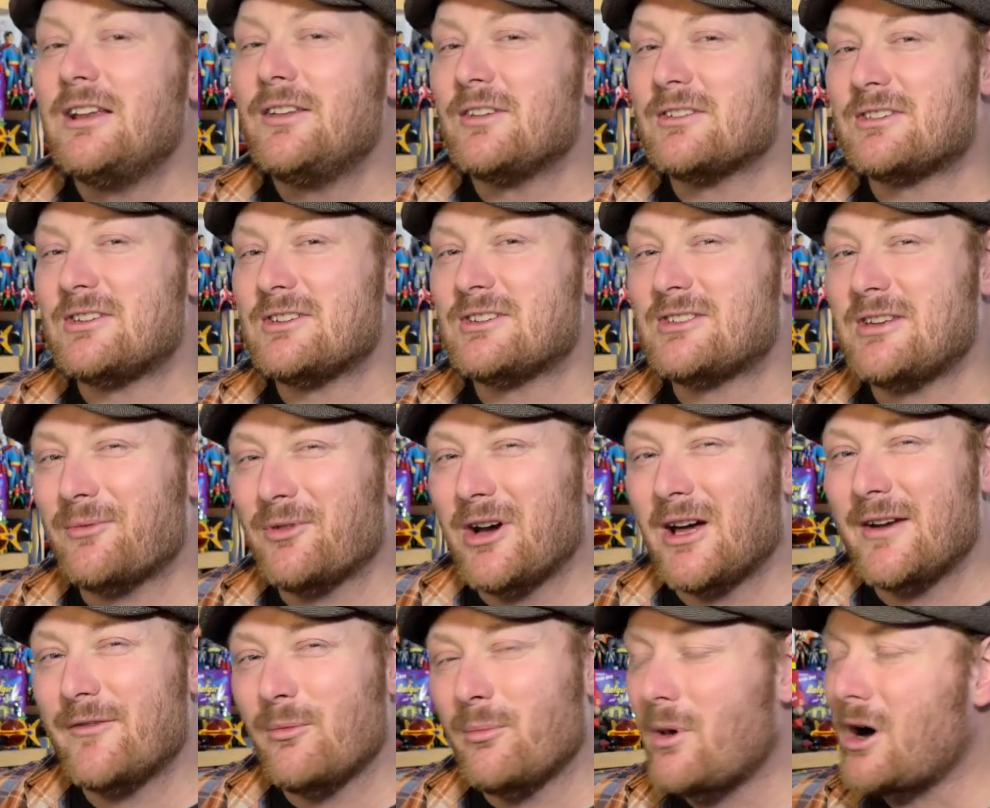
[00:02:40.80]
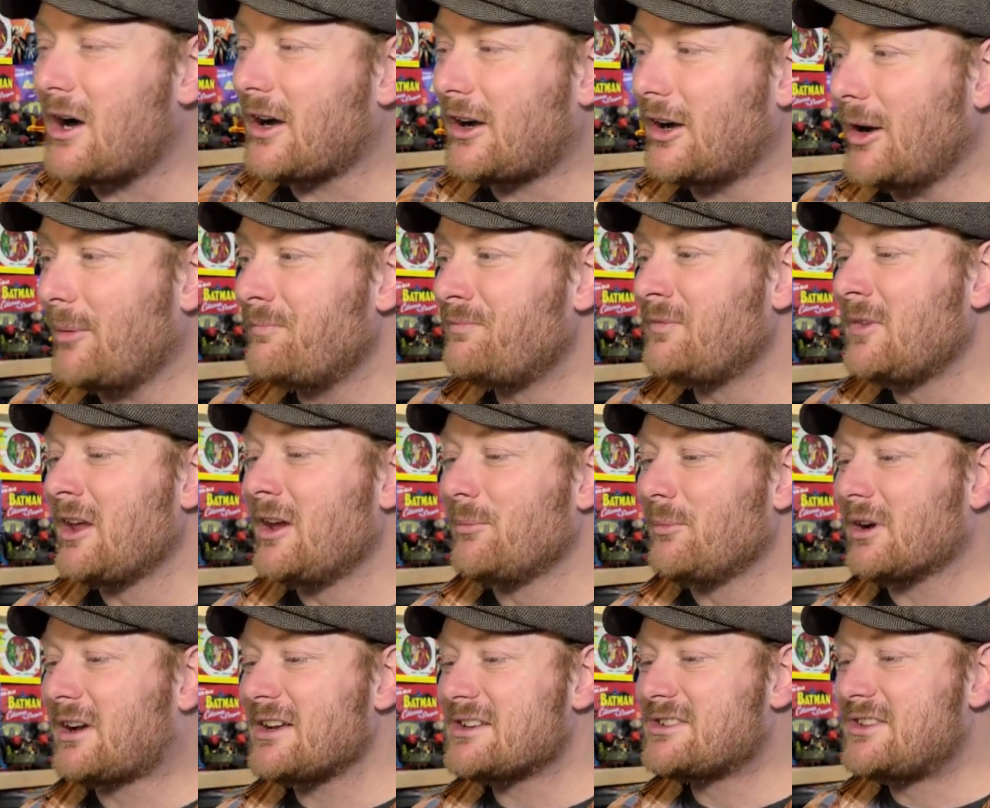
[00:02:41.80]
this is some kind of a mock-up
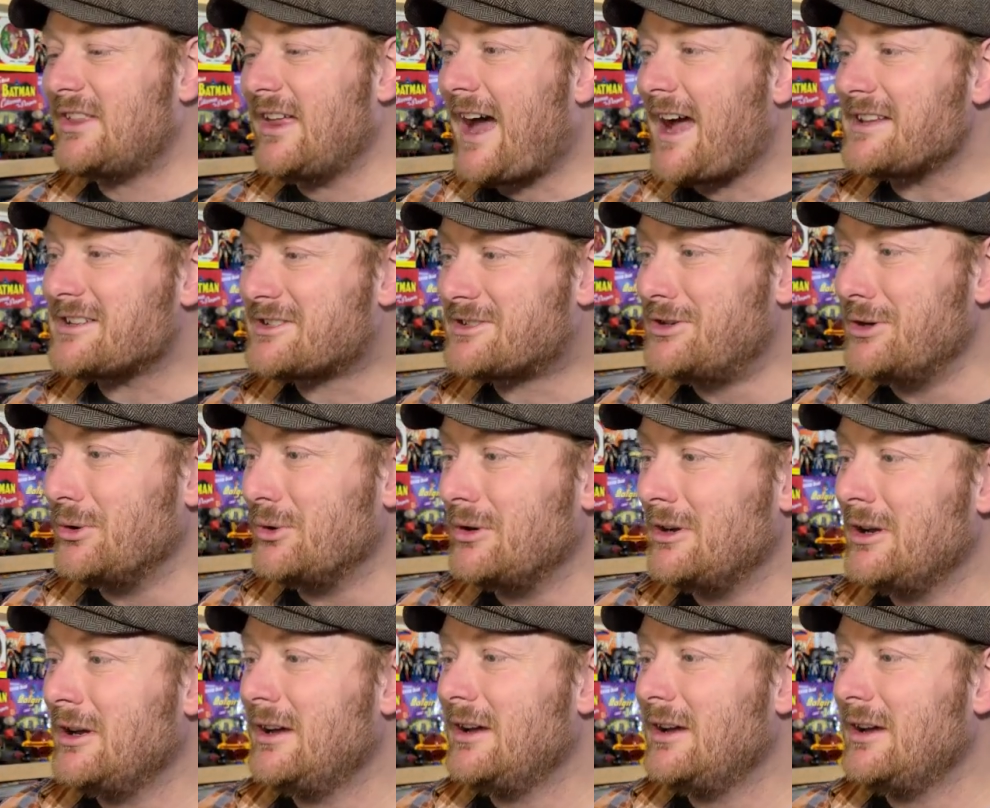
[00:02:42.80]
because that suit,